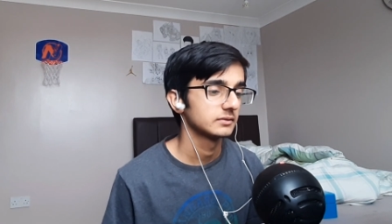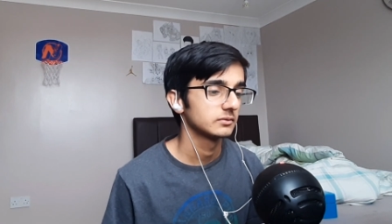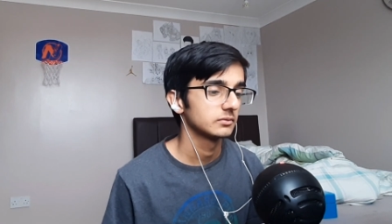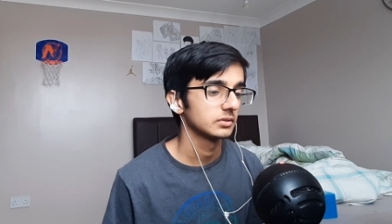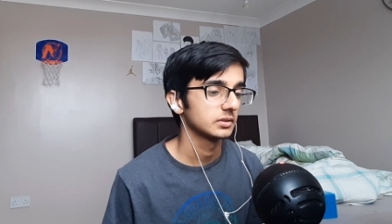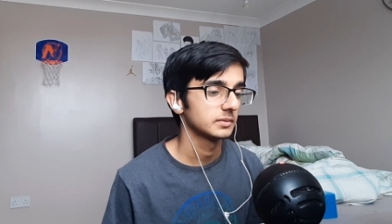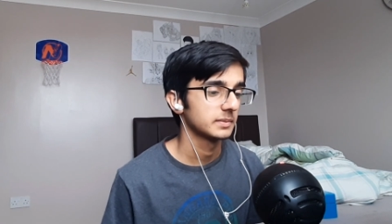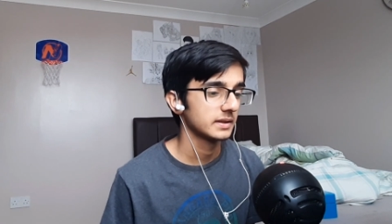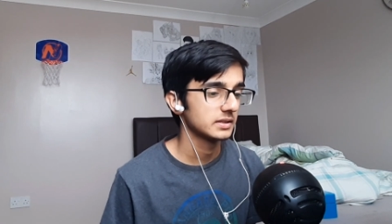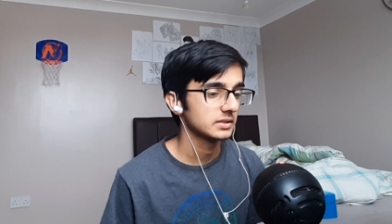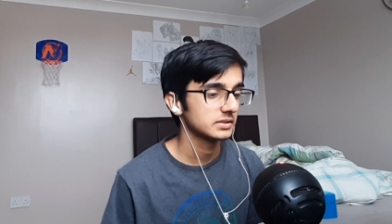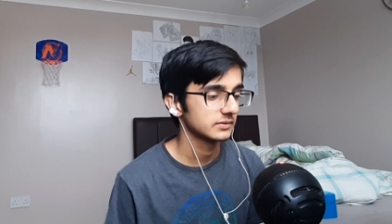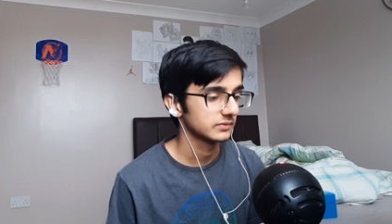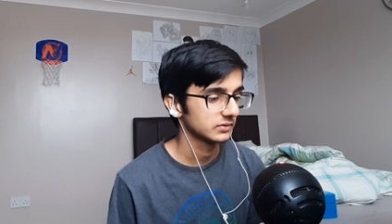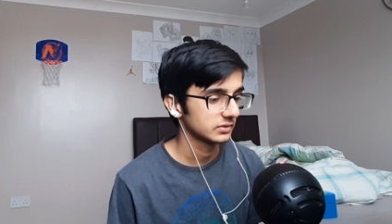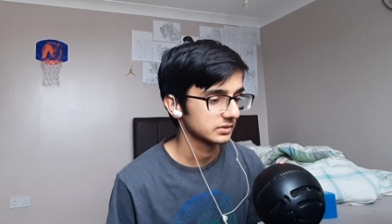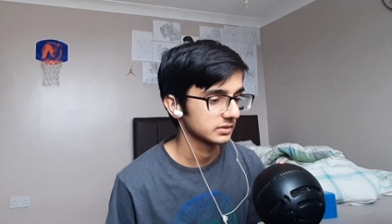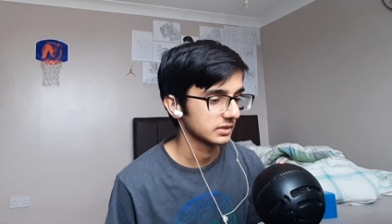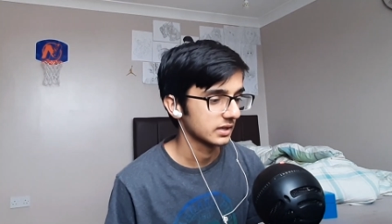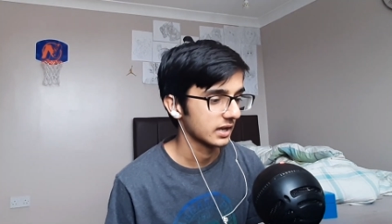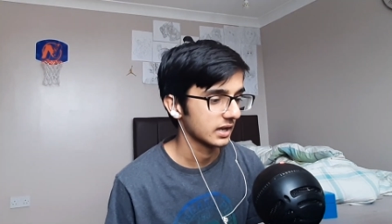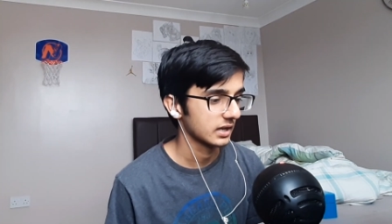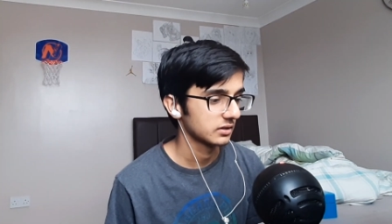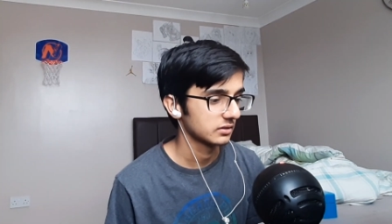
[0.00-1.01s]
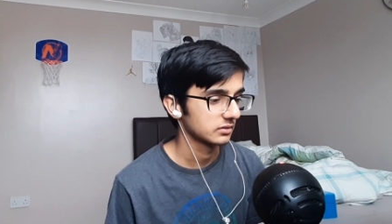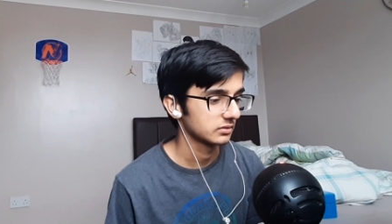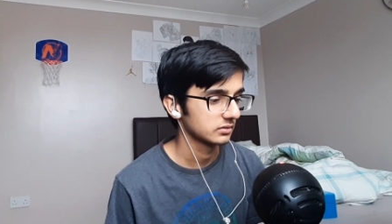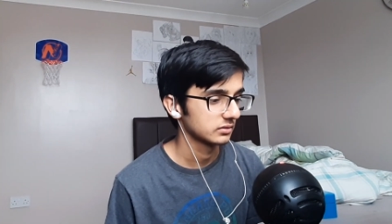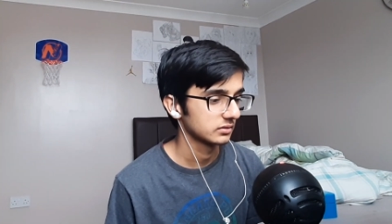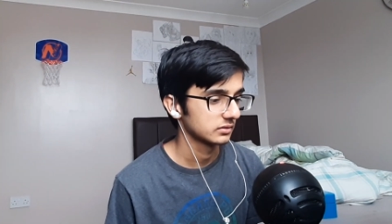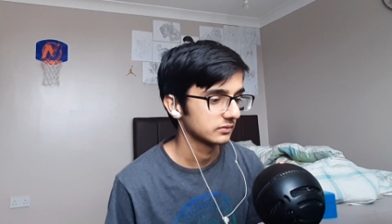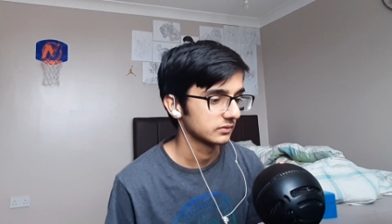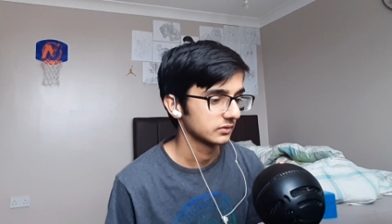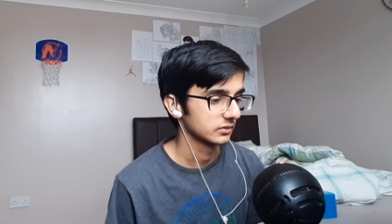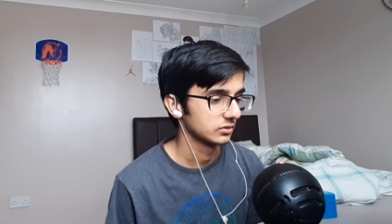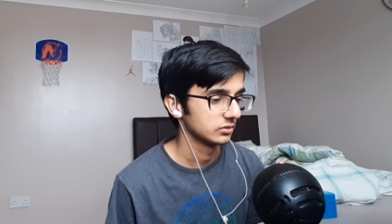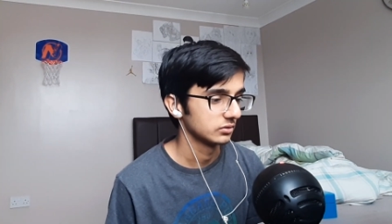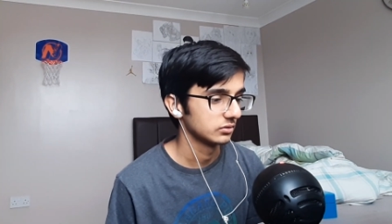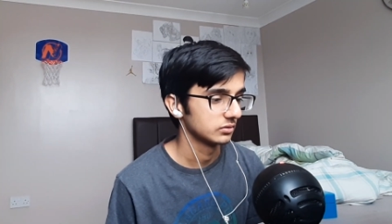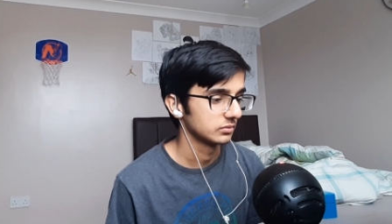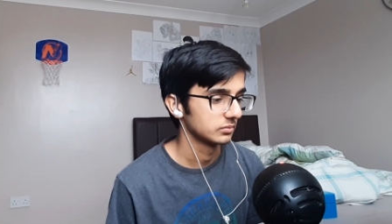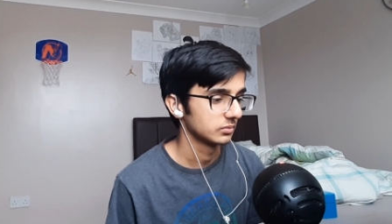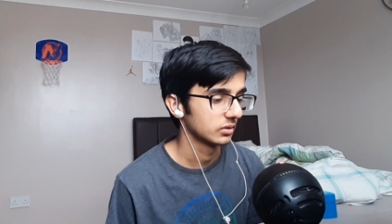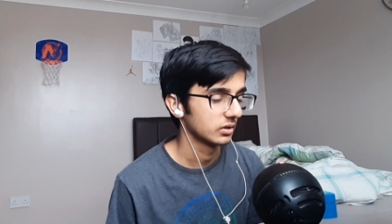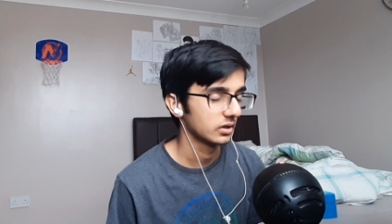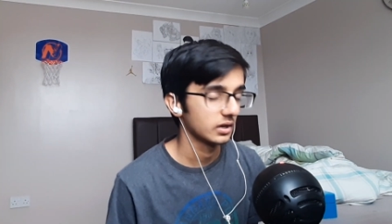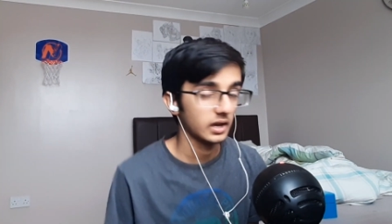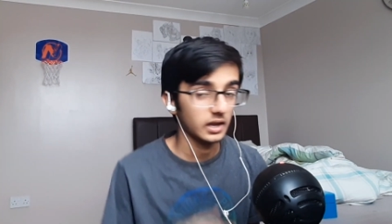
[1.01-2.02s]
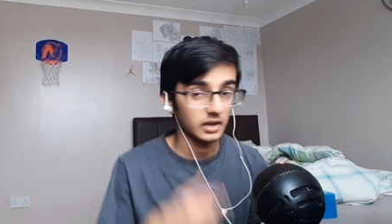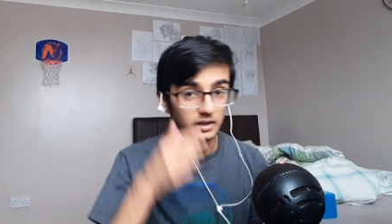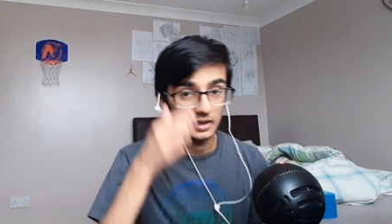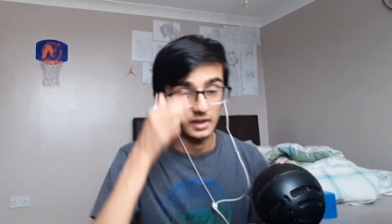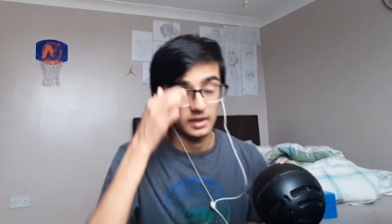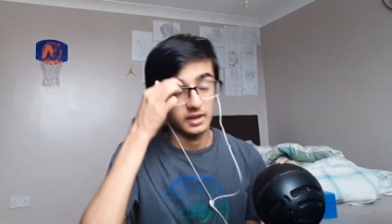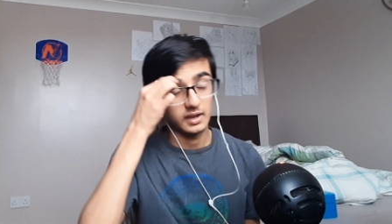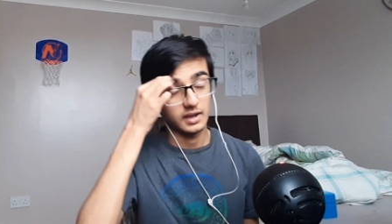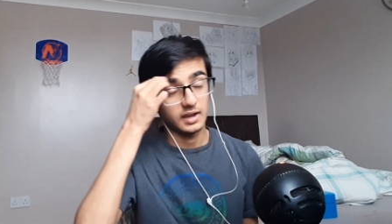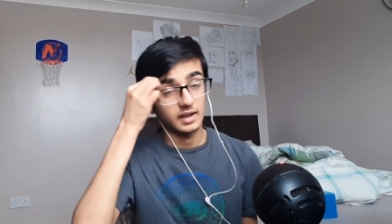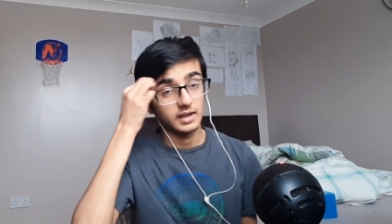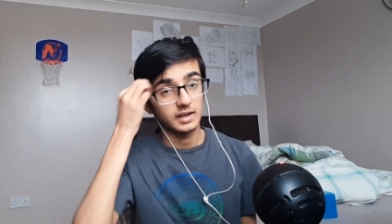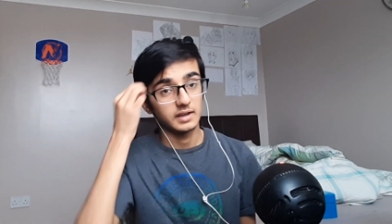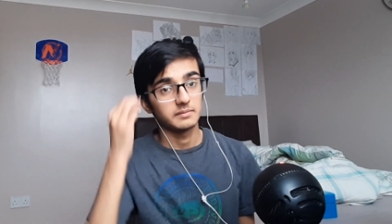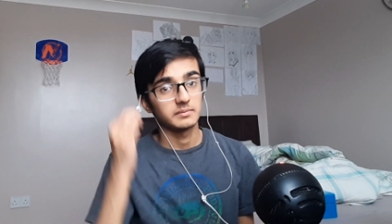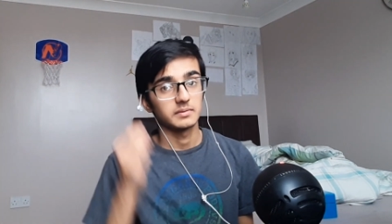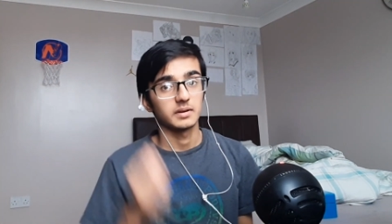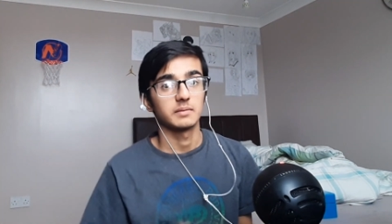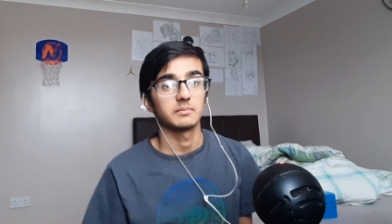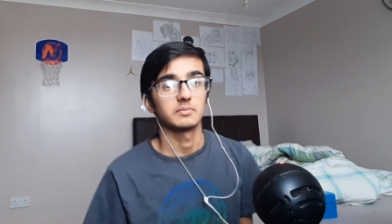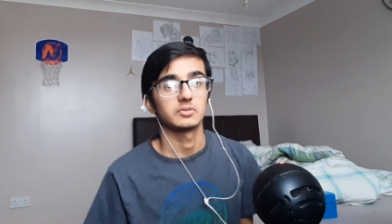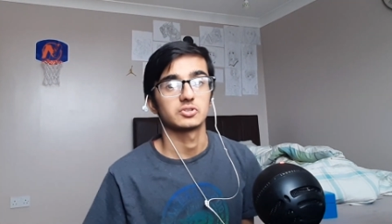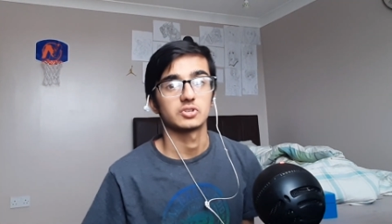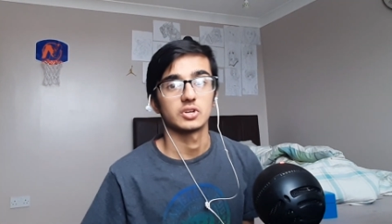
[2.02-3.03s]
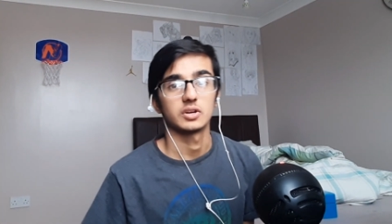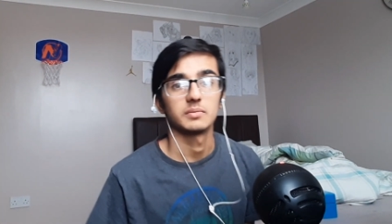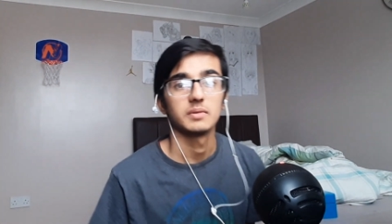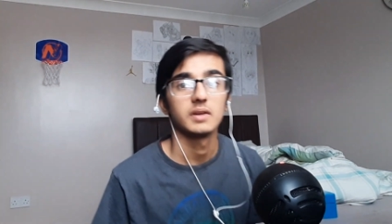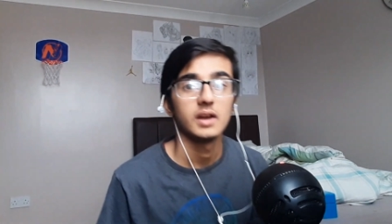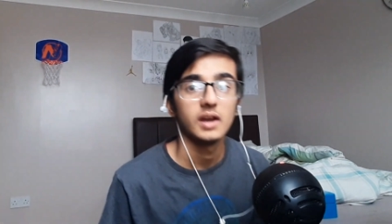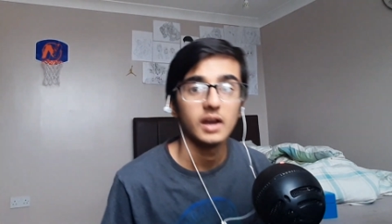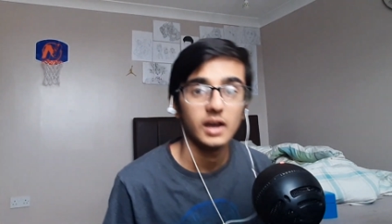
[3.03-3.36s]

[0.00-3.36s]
Well, it depends if it's an ant. I'm not sure.